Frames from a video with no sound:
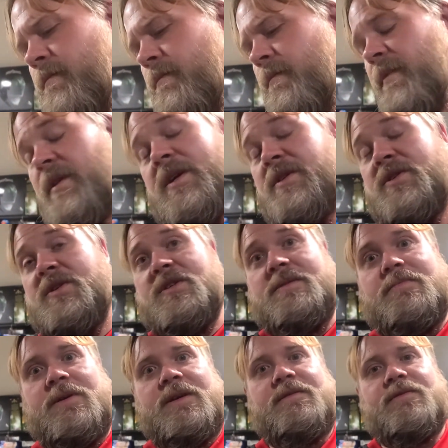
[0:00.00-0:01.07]
laser
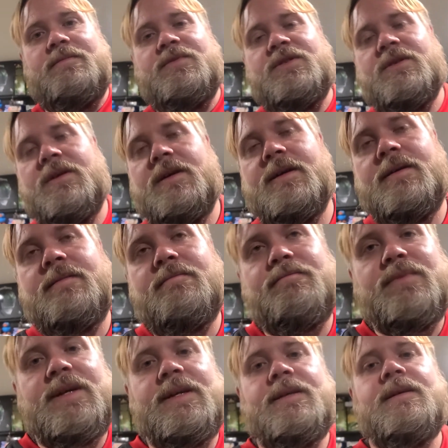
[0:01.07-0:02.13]
display from. Sorry,
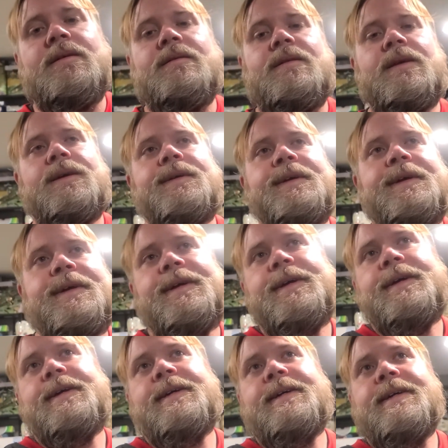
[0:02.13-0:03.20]
blanked out there.
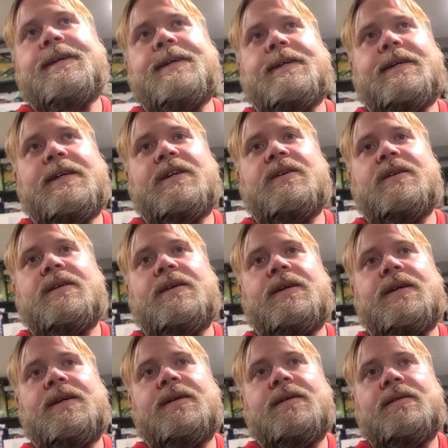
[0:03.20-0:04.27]
I got
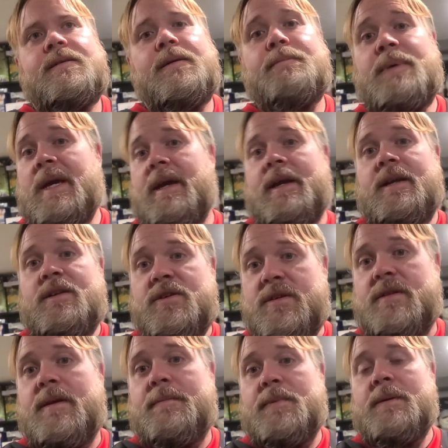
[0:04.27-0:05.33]
a page
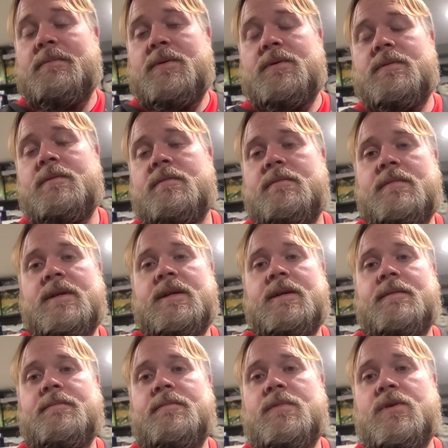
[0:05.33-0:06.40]
that people
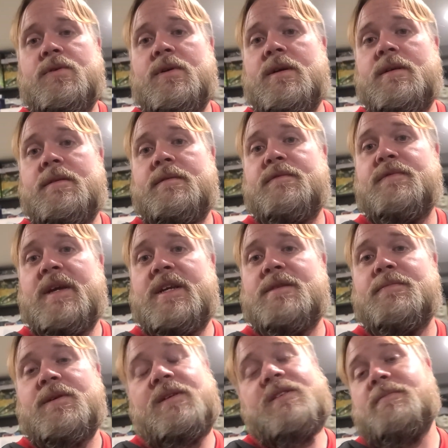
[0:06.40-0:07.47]
are on
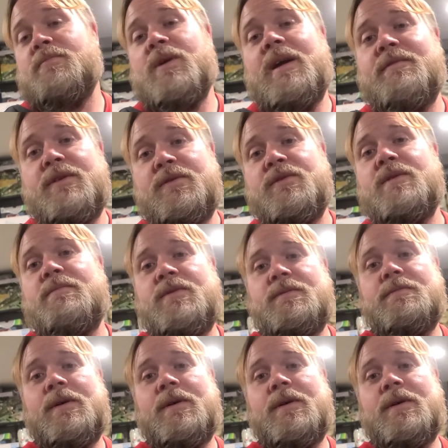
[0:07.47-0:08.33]
Facebook. It's a private group. It's